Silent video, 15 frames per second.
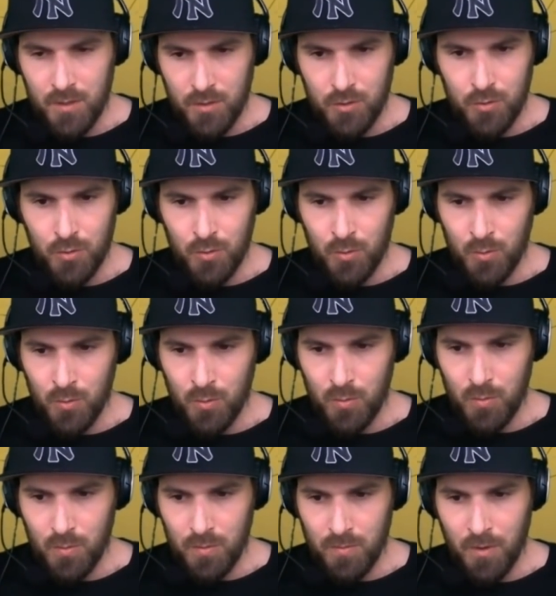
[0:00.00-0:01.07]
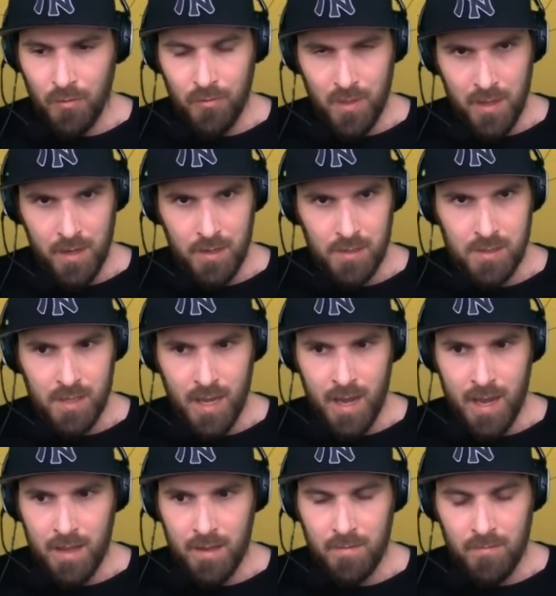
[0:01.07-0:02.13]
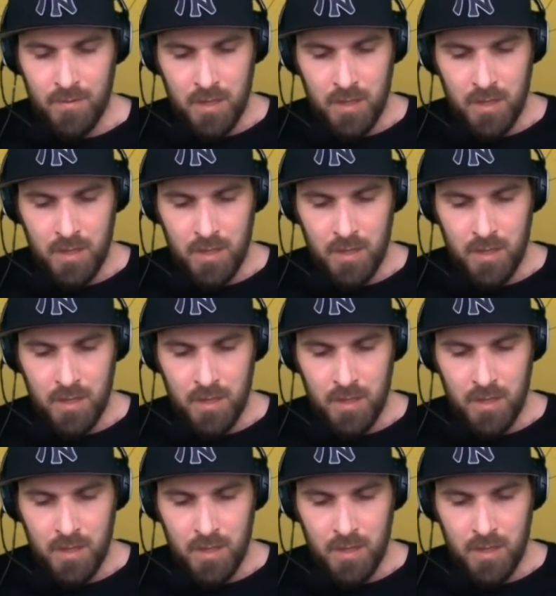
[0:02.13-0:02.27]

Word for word: to the things that